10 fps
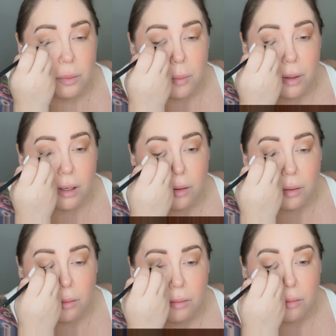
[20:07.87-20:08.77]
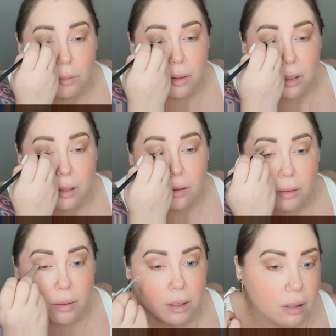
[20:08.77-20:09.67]
we want to? We're gonna do
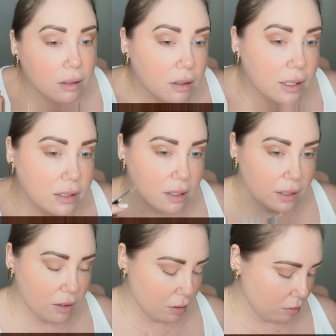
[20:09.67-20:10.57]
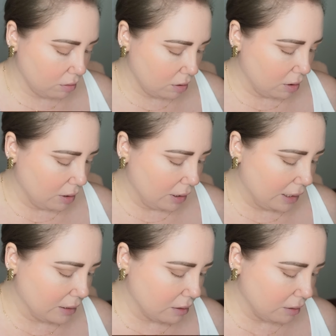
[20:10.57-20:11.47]
it. It's a little
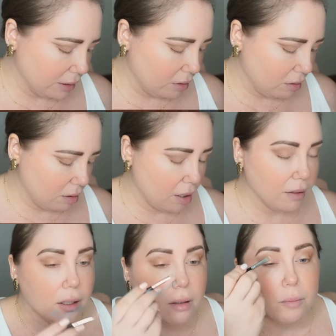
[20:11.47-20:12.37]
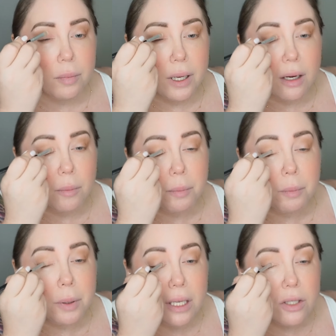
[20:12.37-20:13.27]
on the kind of
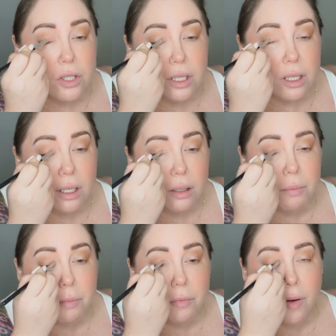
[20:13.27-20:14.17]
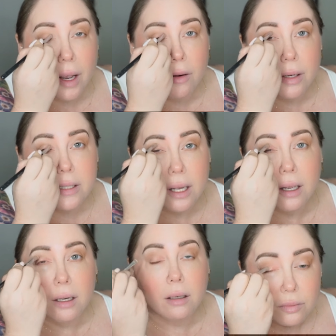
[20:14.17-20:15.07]
peachy, fiery
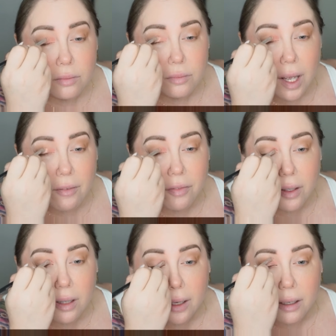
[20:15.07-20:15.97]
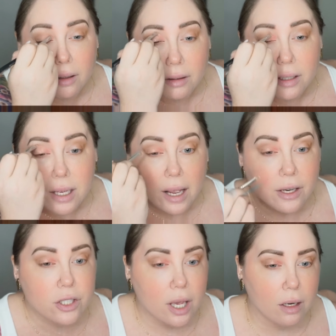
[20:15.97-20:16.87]
side. I feel like this
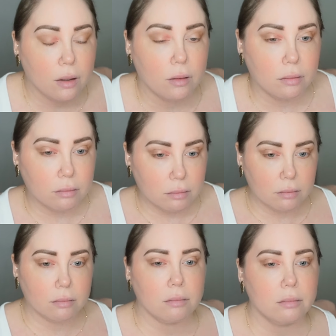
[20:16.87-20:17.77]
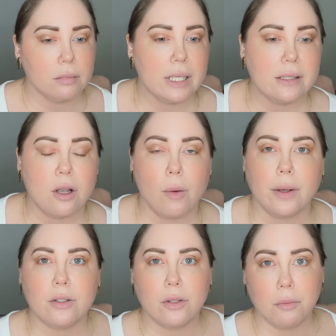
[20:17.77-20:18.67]
eyeshadow is
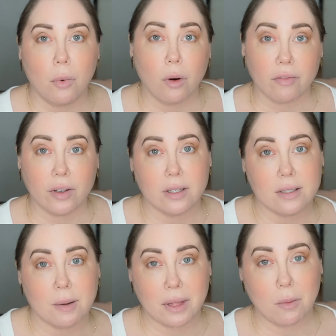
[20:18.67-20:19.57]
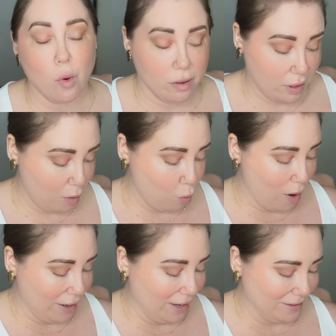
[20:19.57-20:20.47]
going to morph into something more than I
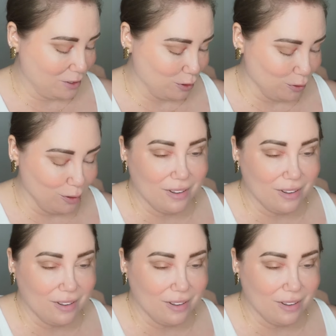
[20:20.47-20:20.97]
wanted it to.